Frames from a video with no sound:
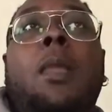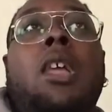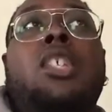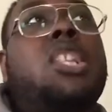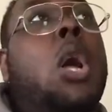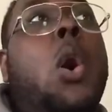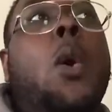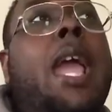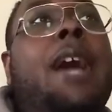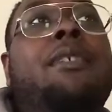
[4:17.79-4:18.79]
So
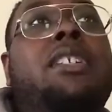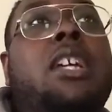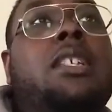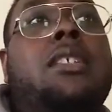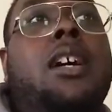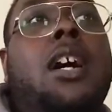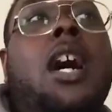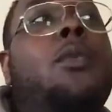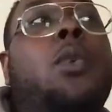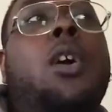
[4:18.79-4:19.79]
it was just a
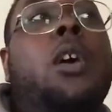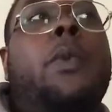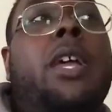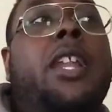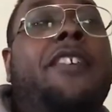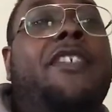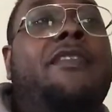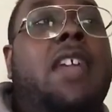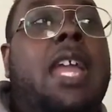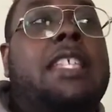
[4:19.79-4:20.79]
whirlwind of
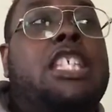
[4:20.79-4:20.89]
events.